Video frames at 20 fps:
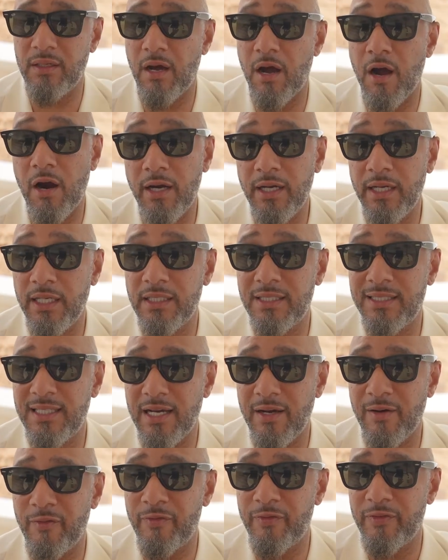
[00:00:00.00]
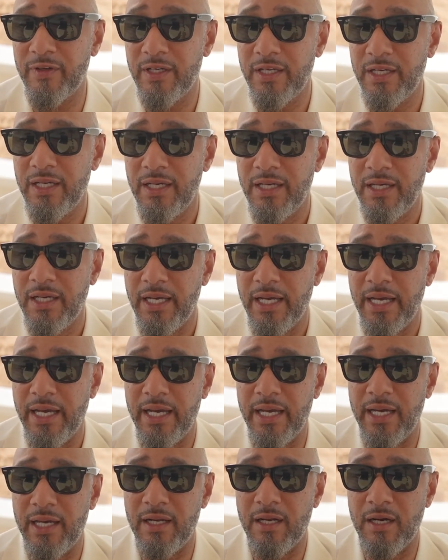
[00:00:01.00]
art itself.
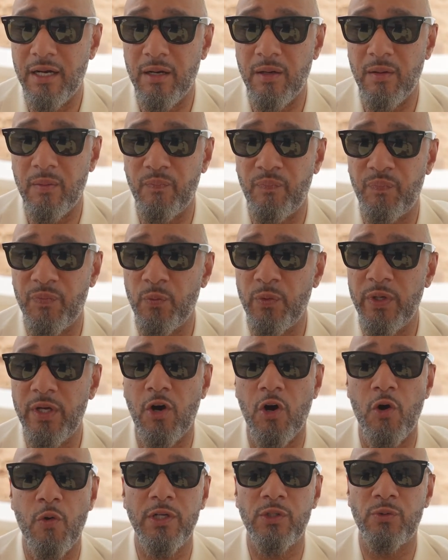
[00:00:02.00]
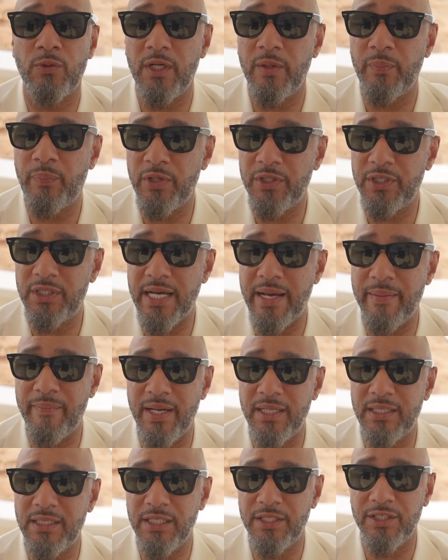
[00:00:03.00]
And we always want to push that
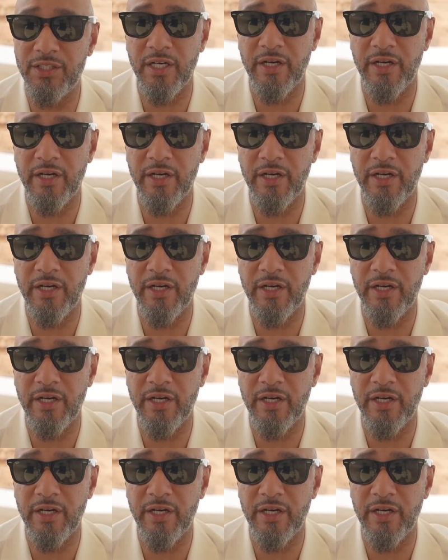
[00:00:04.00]
message